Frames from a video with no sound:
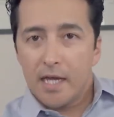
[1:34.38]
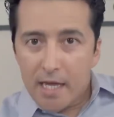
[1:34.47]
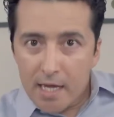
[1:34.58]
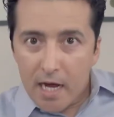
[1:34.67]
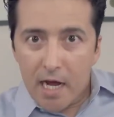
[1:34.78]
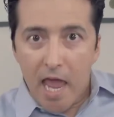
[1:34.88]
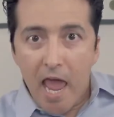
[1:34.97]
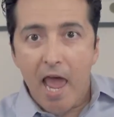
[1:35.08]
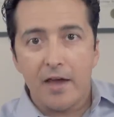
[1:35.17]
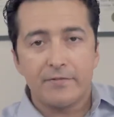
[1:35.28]
And I
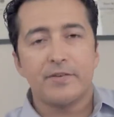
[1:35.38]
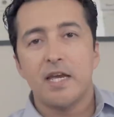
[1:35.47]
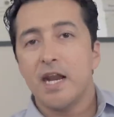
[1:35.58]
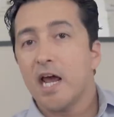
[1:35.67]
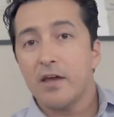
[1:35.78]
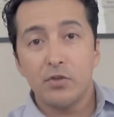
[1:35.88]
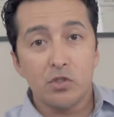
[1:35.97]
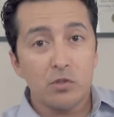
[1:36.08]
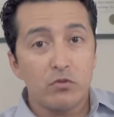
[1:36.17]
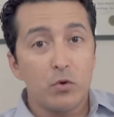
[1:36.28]
have
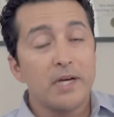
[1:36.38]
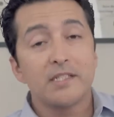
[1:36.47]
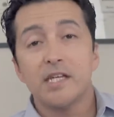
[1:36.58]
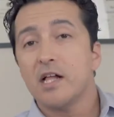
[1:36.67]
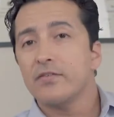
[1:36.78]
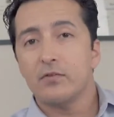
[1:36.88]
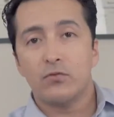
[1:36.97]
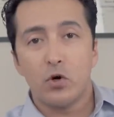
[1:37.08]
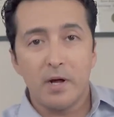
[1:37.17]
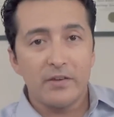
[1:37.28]
used it for myself and
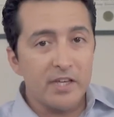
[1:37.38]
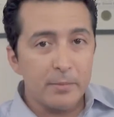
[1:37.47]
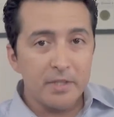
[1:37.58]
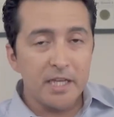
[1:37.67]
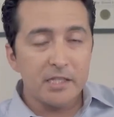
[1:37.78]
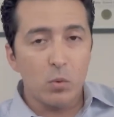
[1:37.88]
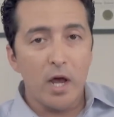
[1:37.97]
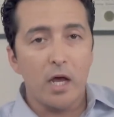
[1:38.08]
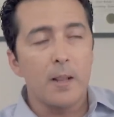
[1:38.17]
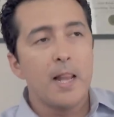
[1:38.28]
for my family as
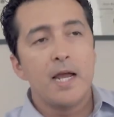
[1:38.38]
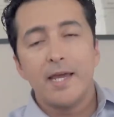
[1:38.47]
well.